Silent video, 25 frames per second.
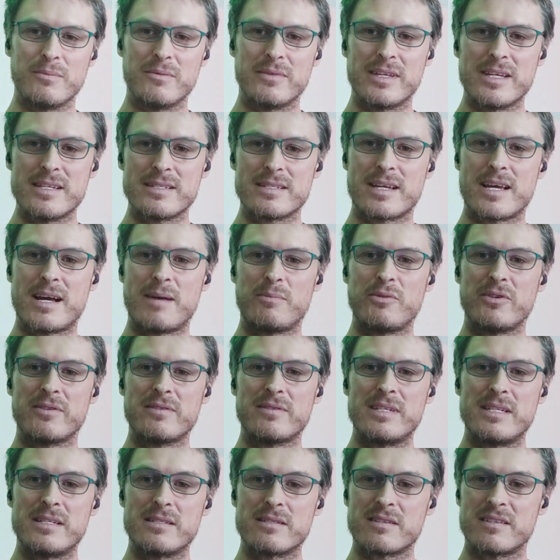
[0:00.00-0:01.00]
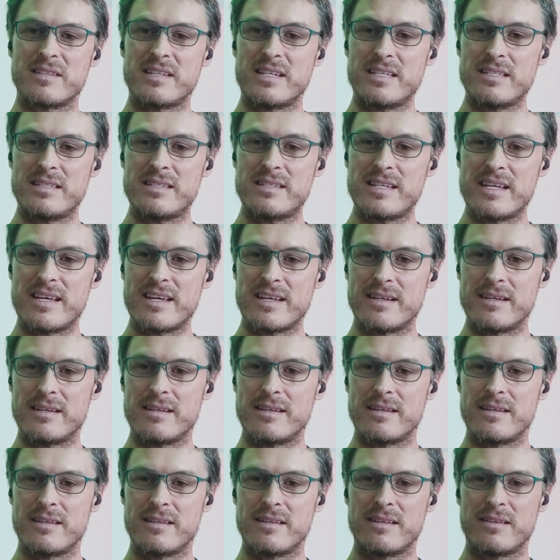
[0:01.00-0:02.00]
There's a couple of things on the internet.
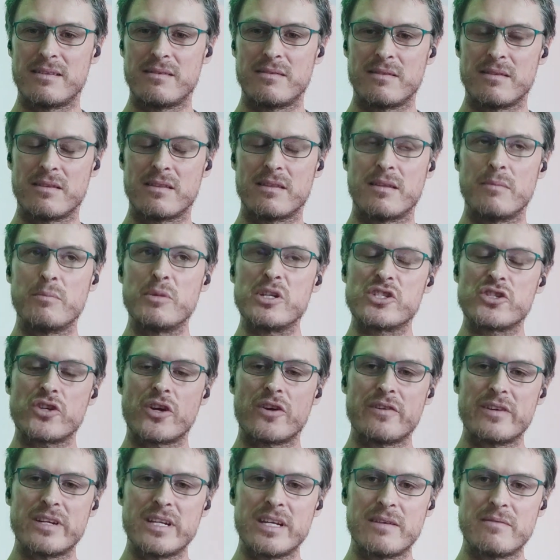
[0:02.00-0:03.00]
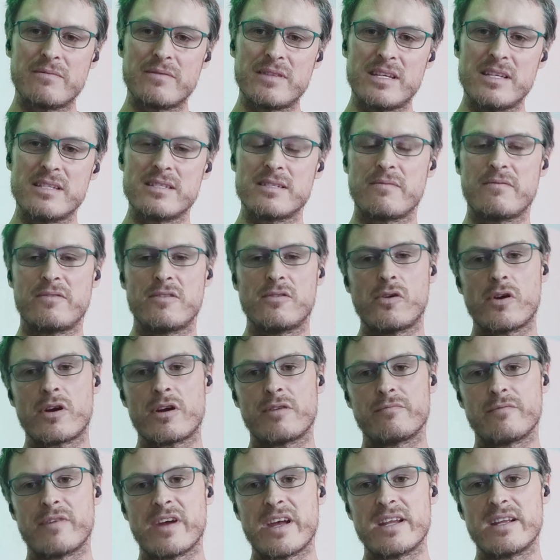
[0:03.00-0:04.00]
The majority of things, if you look
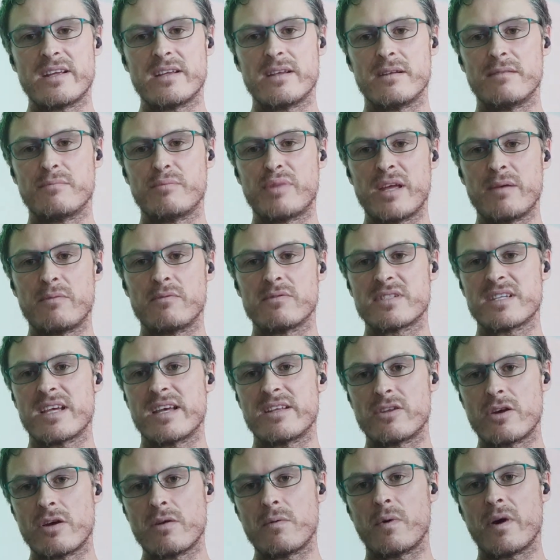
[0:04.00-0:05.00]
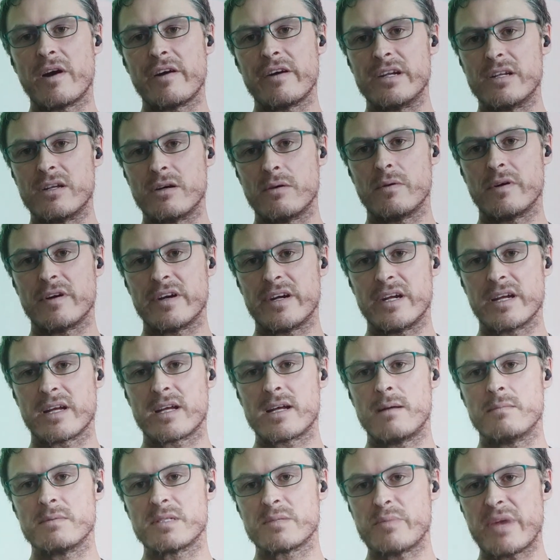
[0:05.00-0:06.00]
on Reddit, people say, don't worry, it
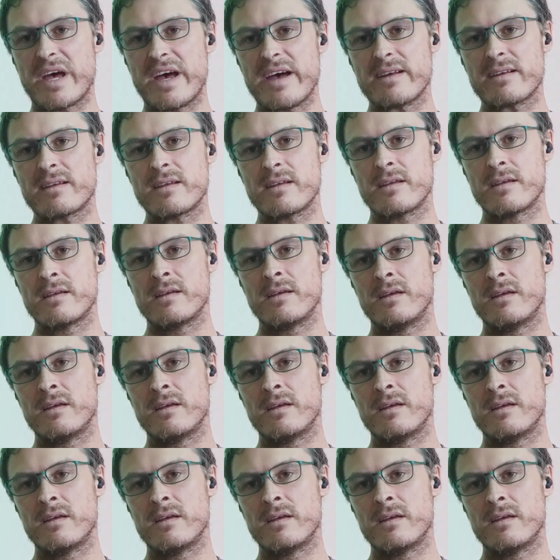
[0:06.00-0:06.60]
comes back.